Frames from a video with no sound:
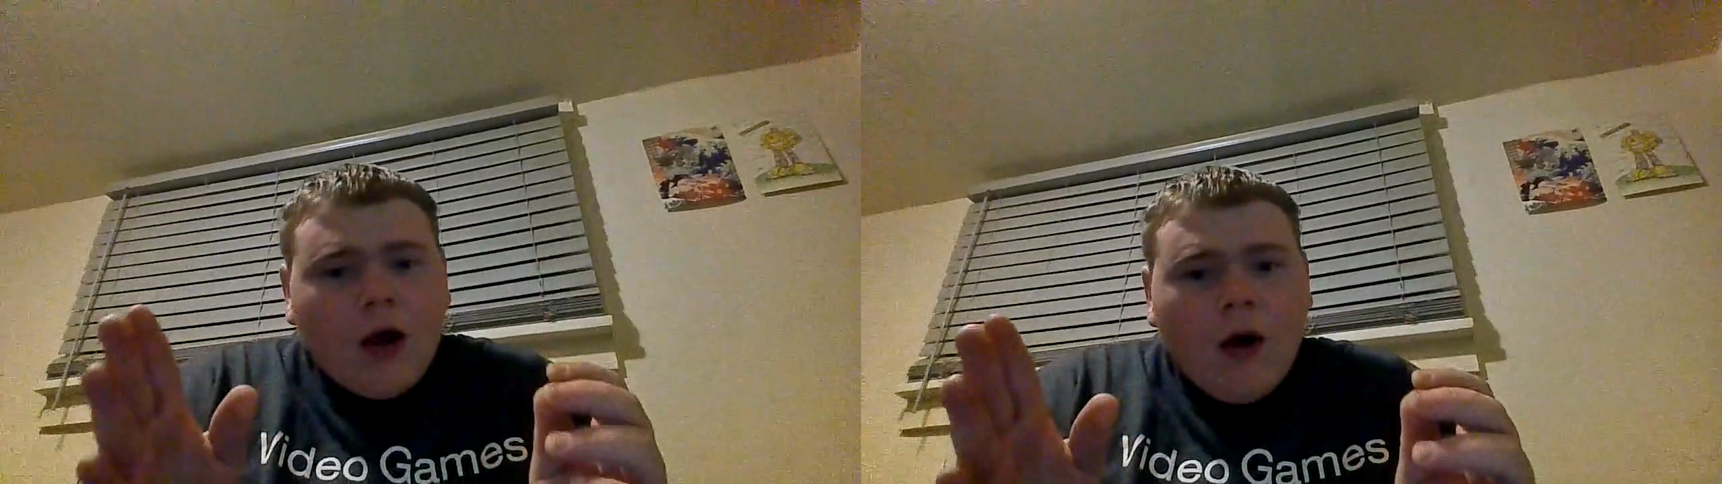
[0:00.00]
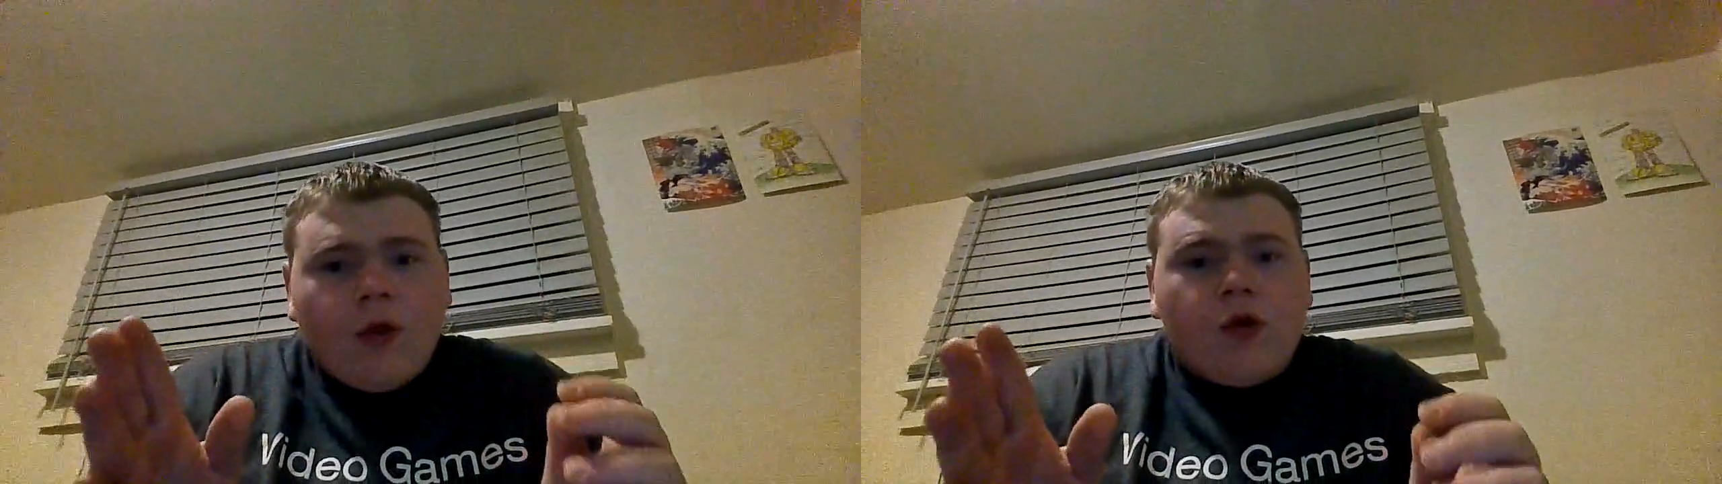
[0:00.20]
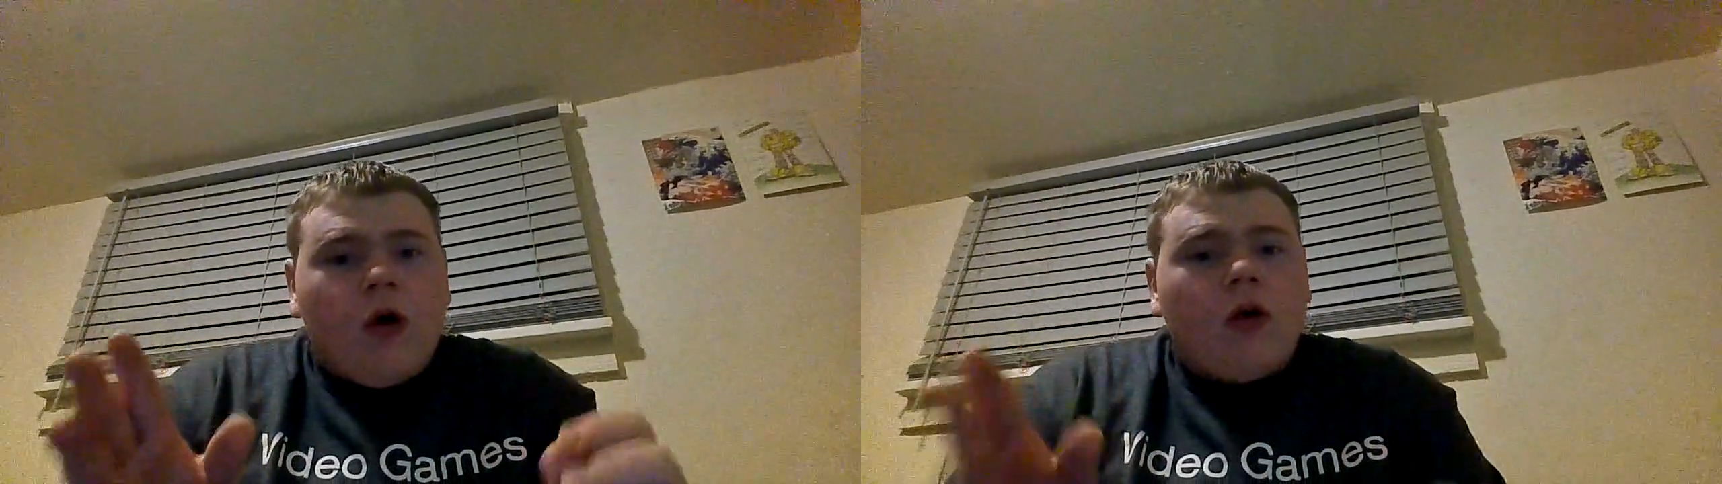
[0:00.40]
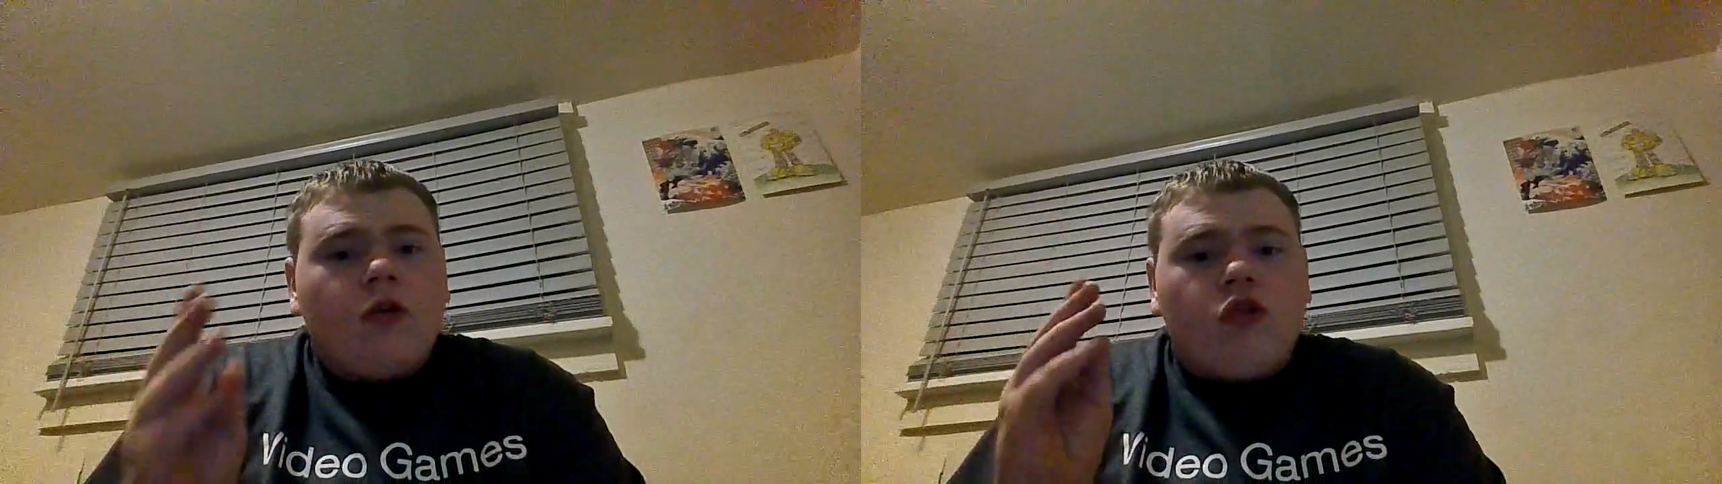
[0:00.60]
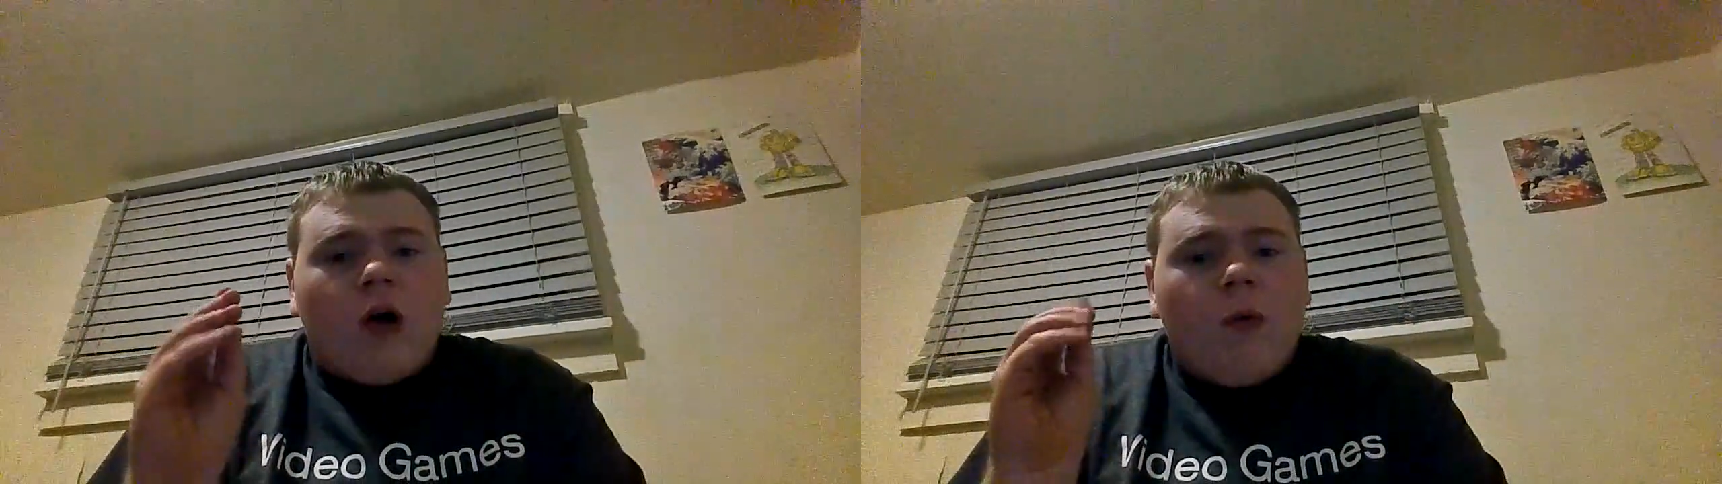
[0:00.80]
go through all the
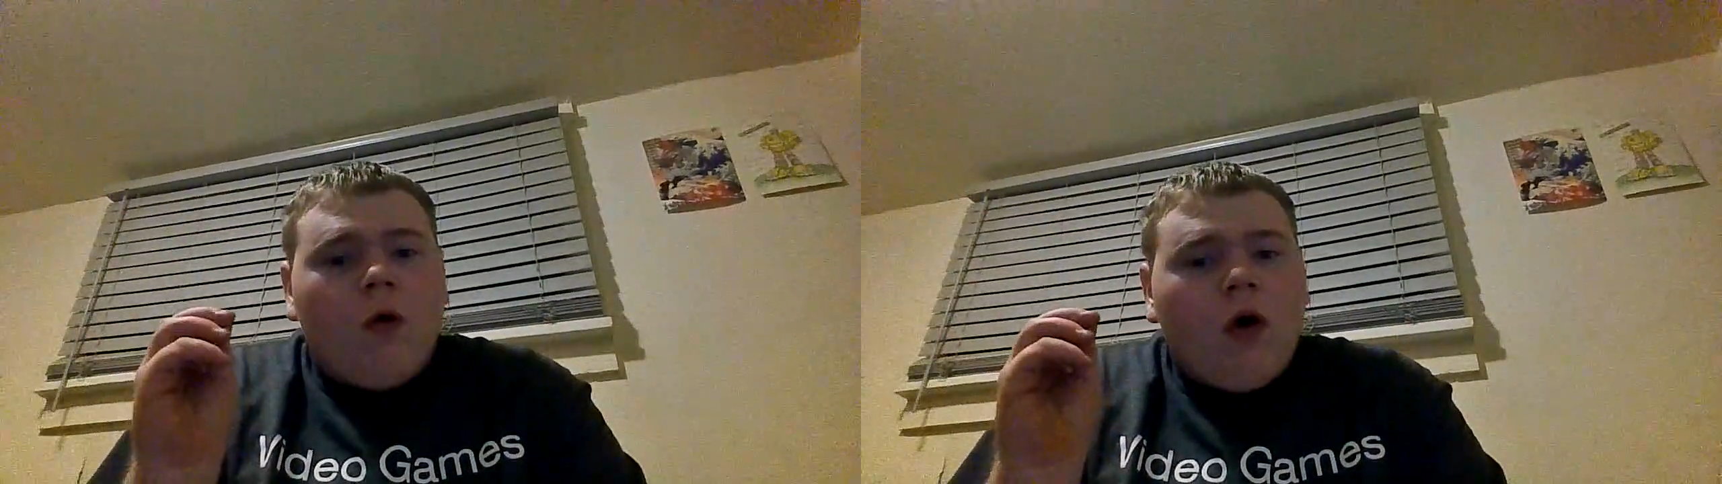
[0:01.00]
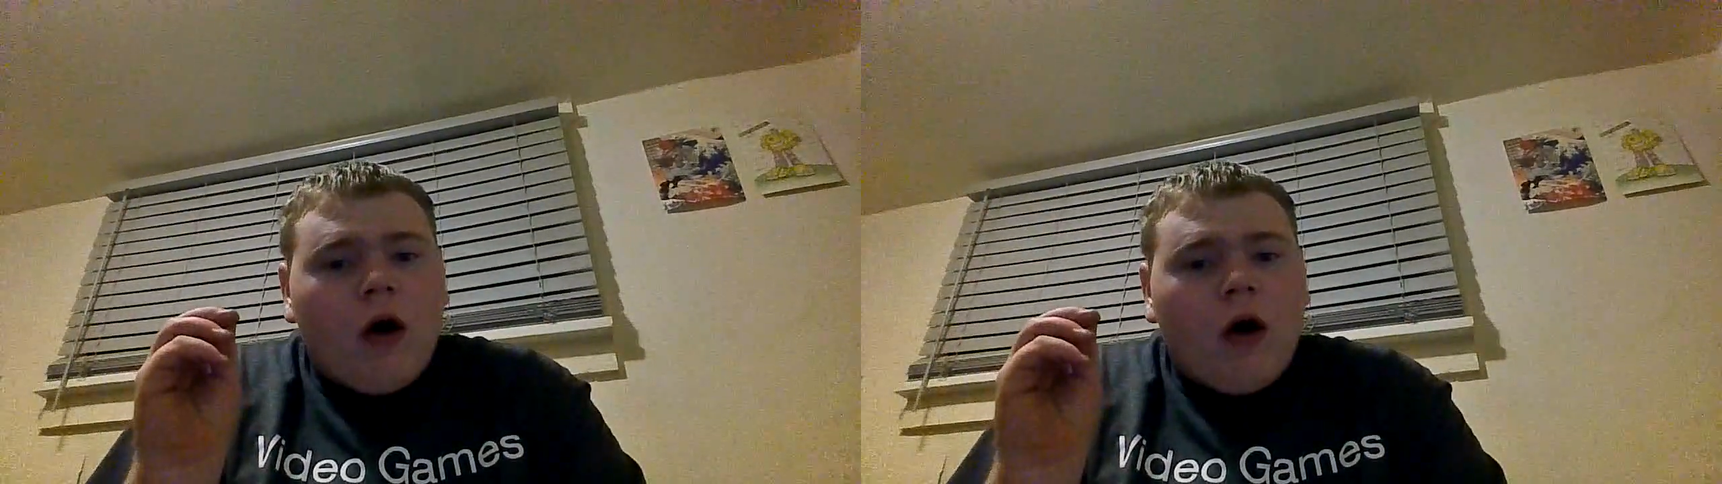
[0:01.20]
trouble